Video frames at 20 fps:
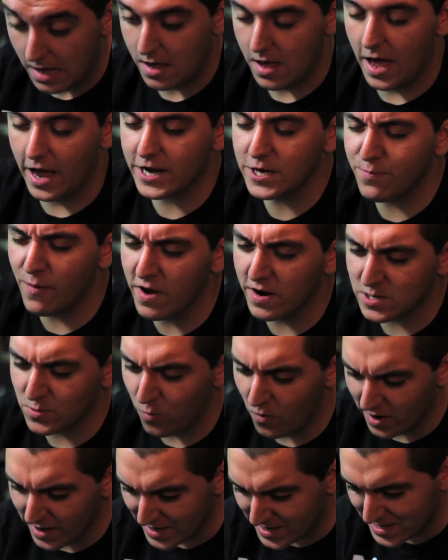Xbox
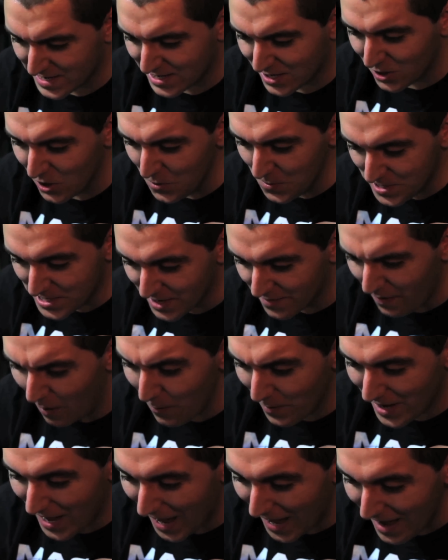One exclusive.
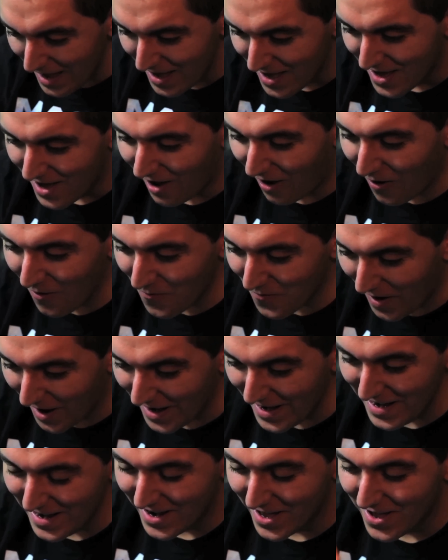Okay. All
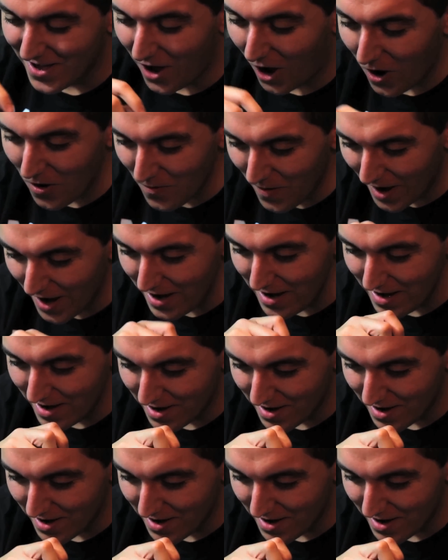right. All right.